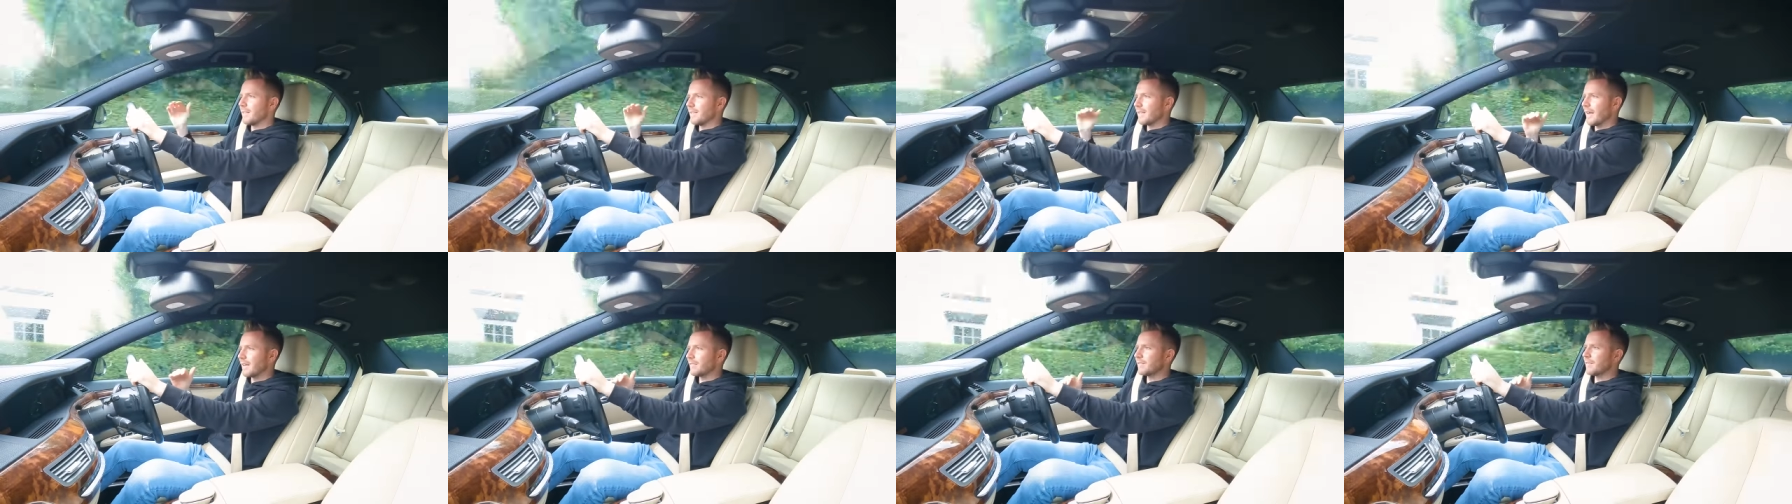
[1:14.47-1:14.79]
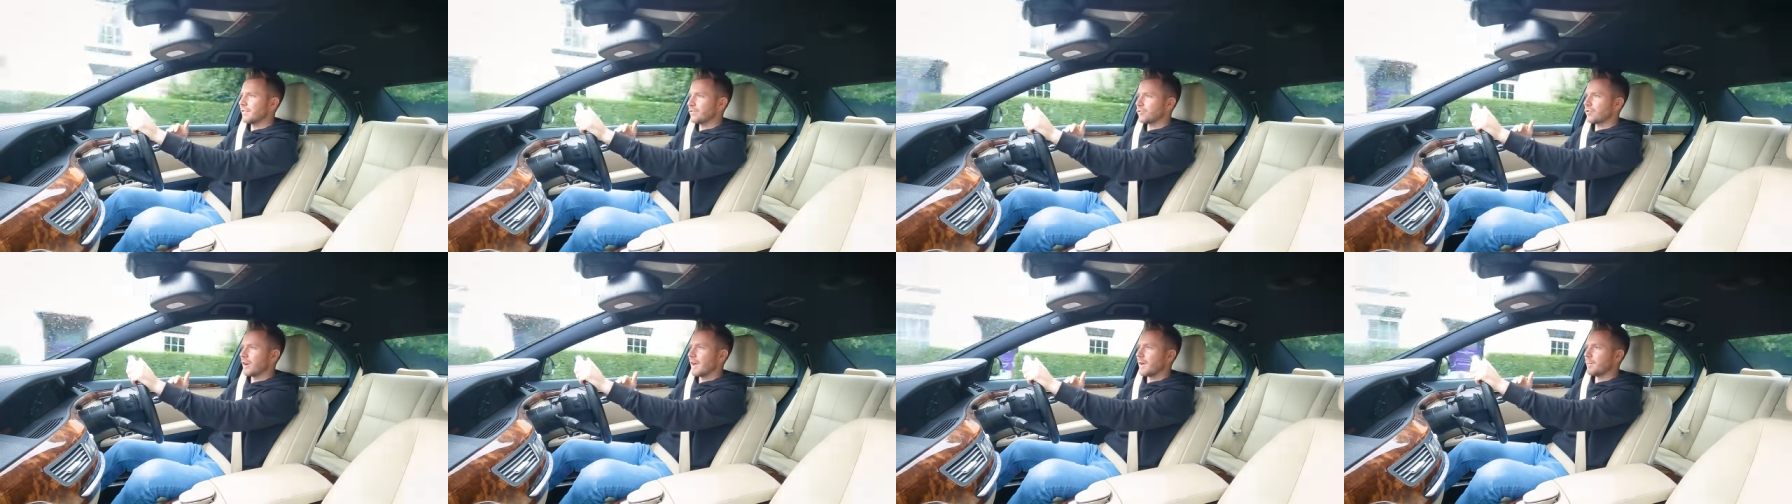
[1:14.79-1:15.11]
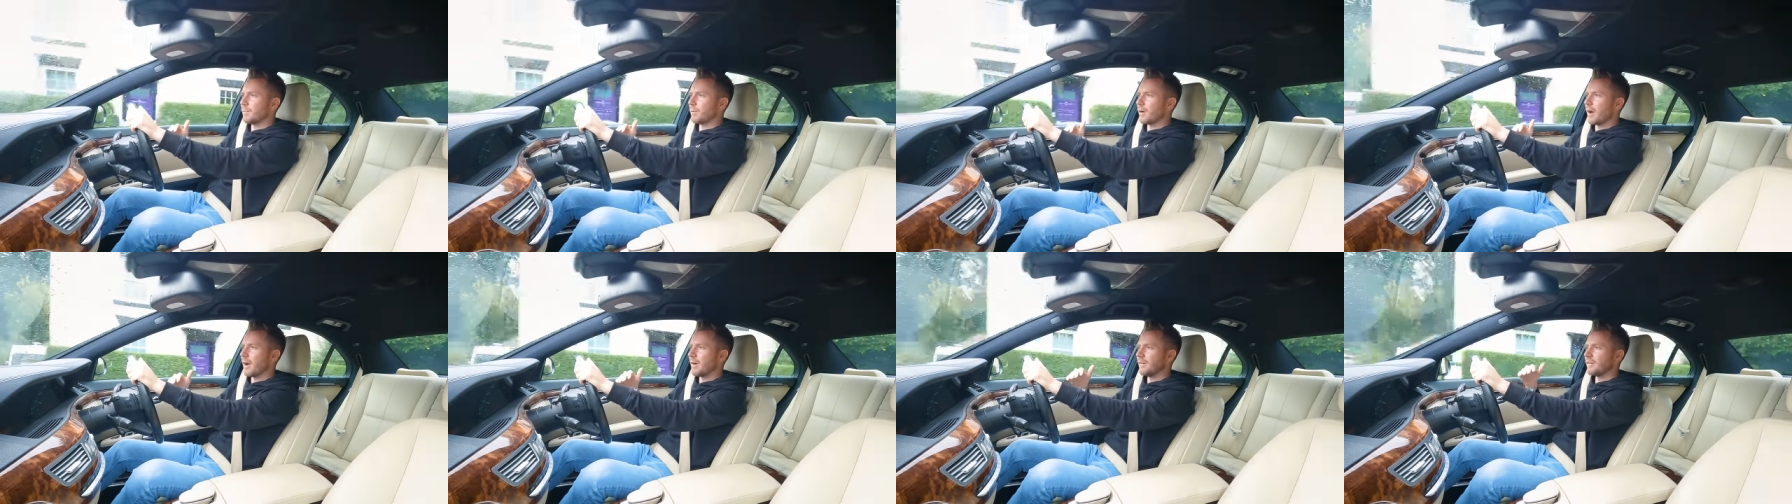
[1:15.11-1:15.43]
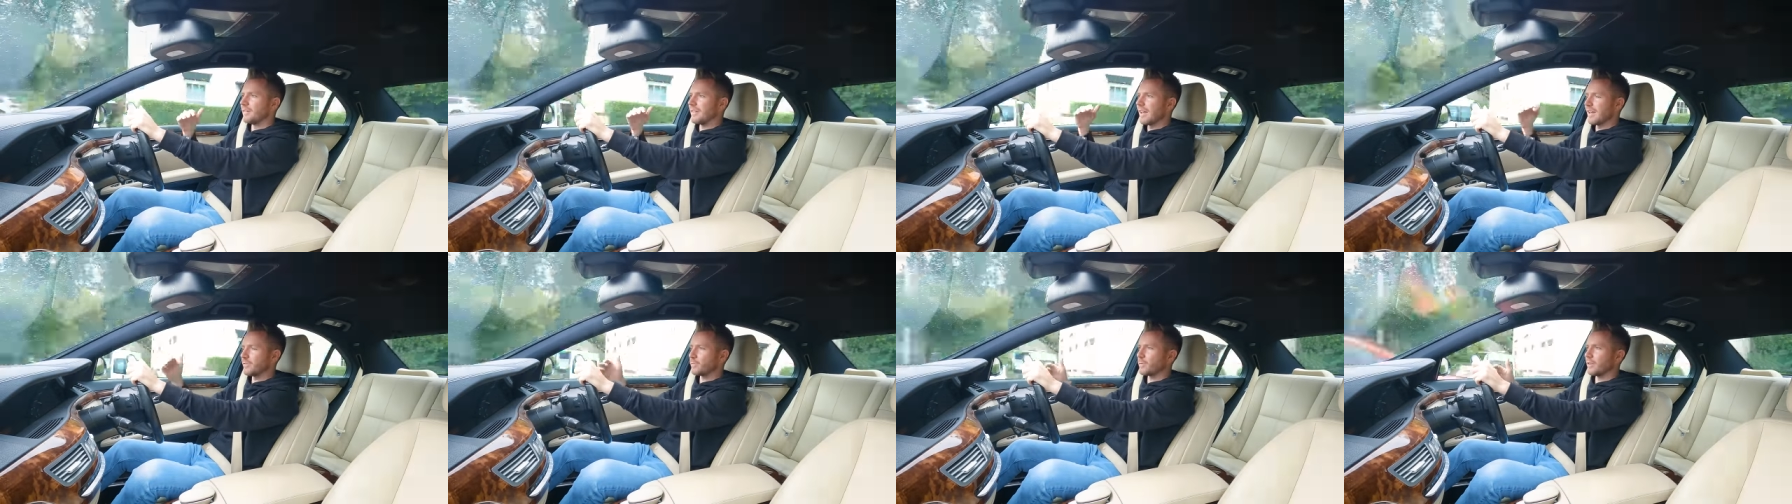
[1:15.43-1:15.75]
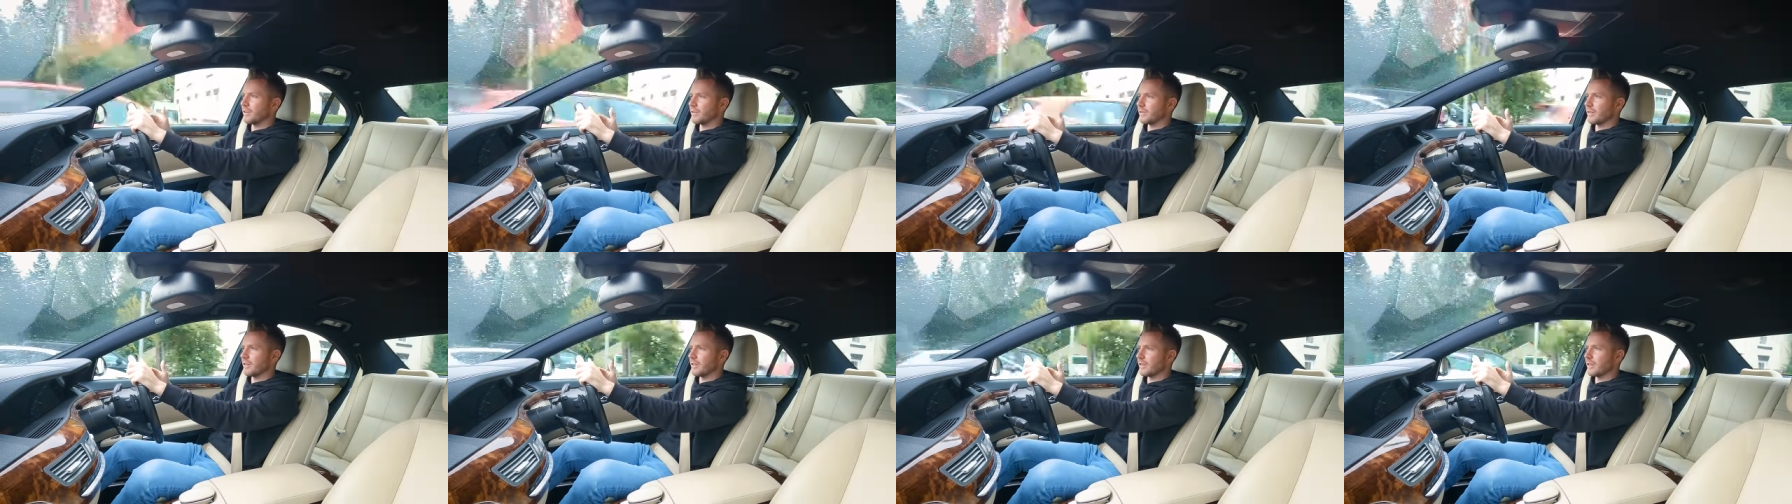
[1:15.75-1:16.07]
That's its trade price. That's
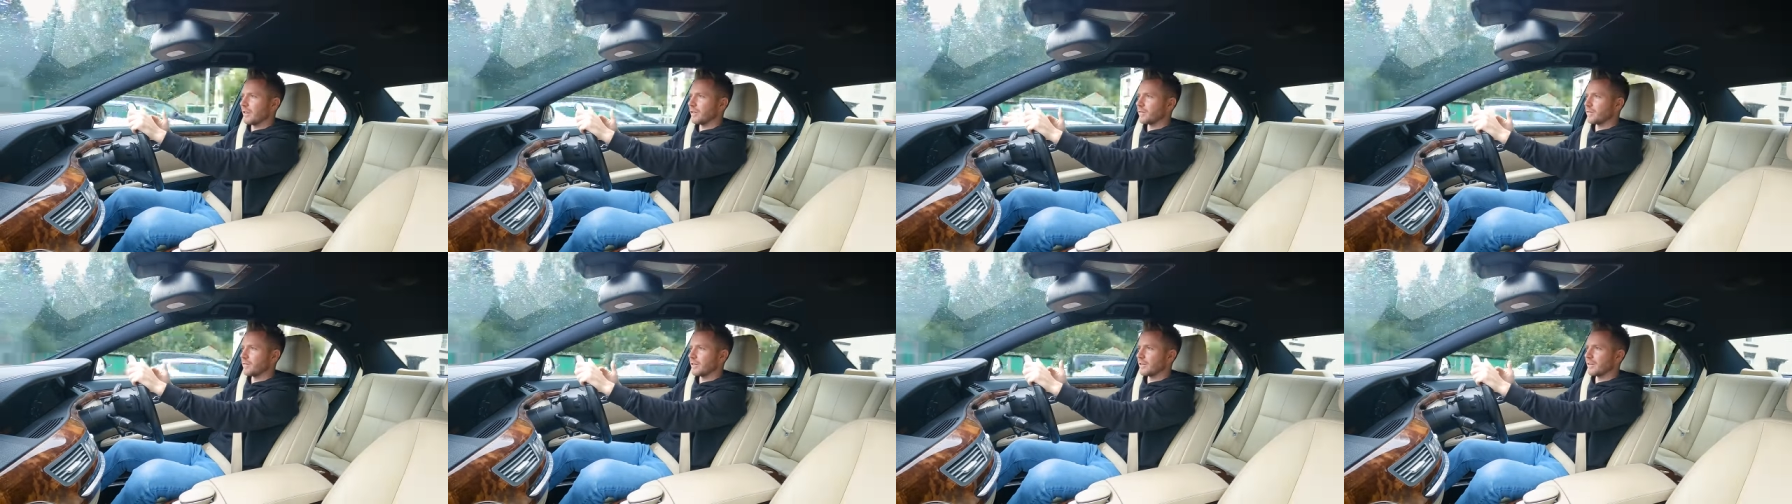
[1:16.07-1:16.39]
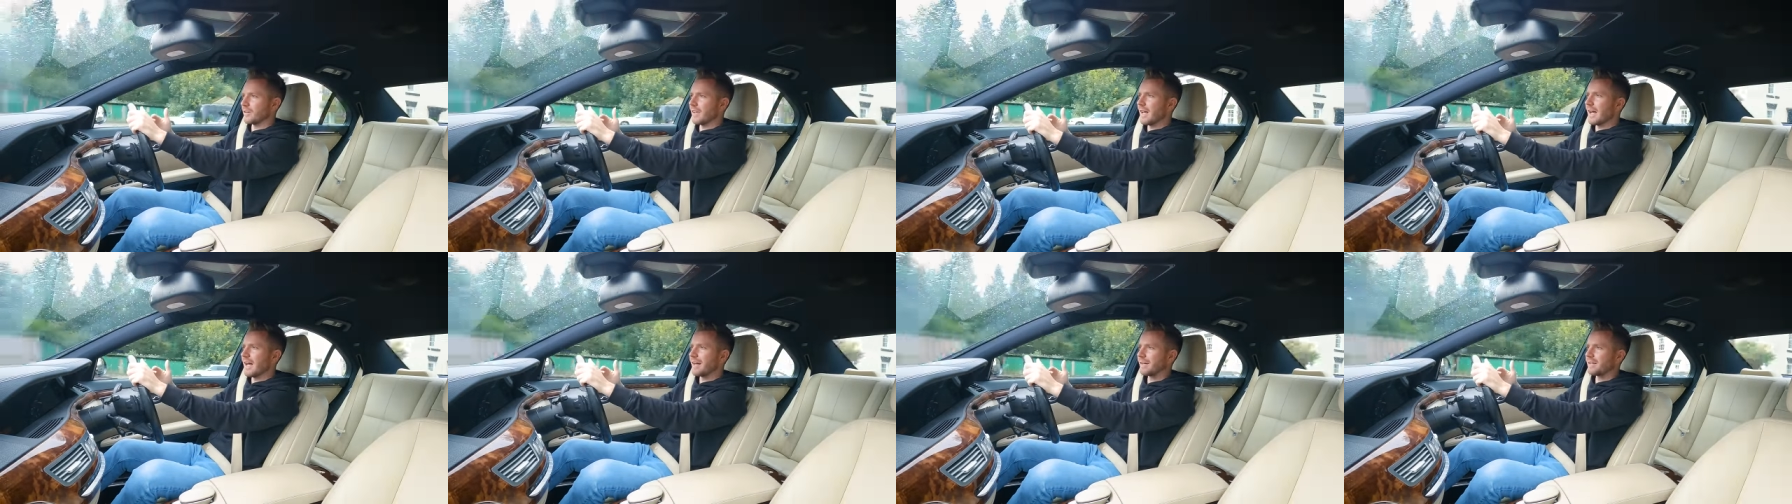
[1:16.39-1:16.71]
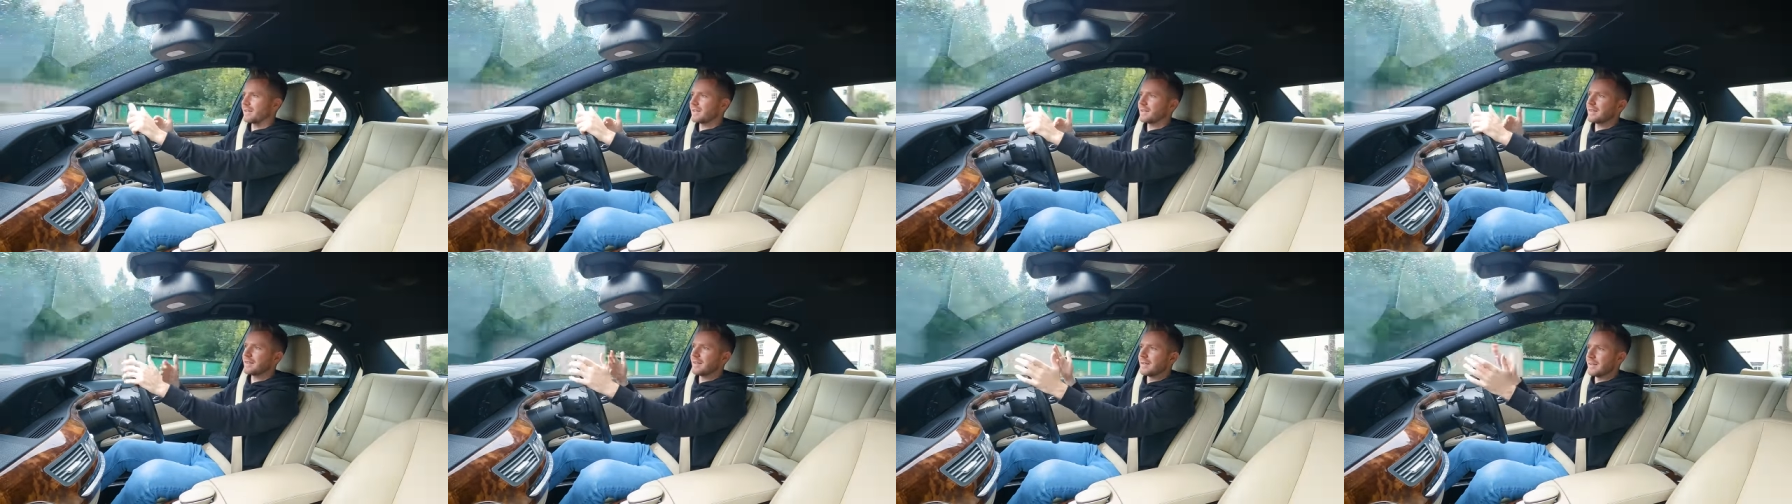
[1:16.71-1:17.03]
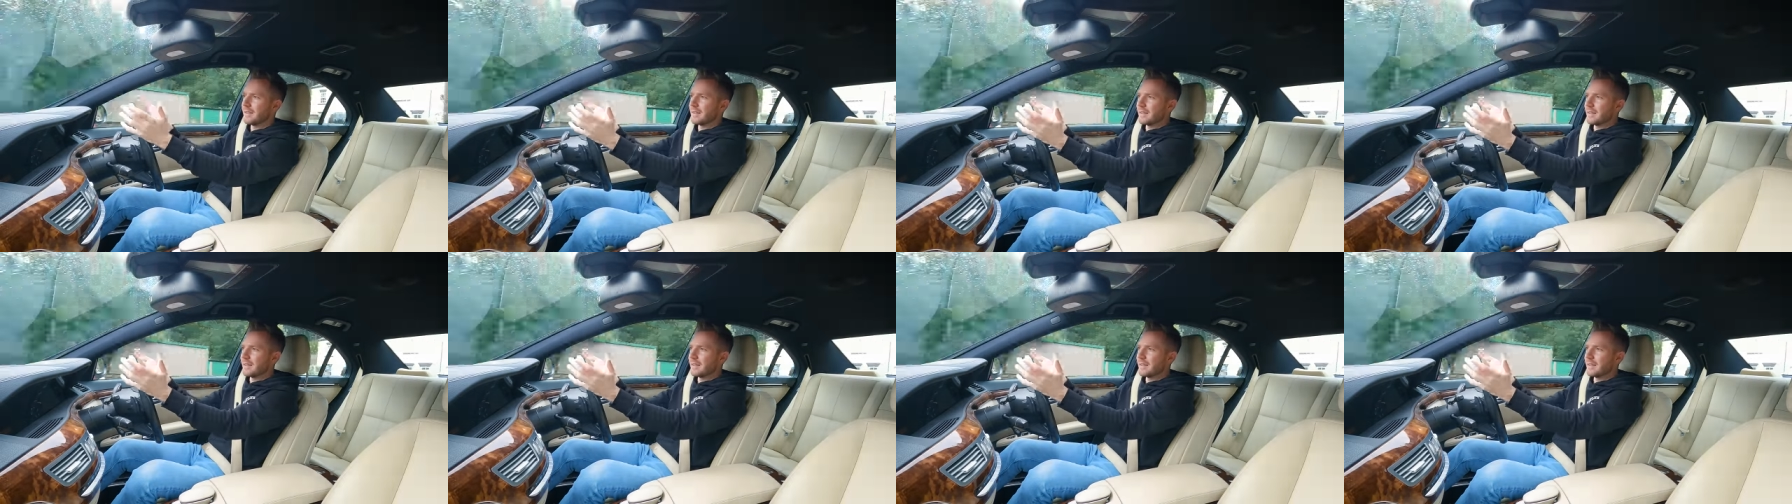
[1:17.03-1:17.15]
what it's going to cost to collect.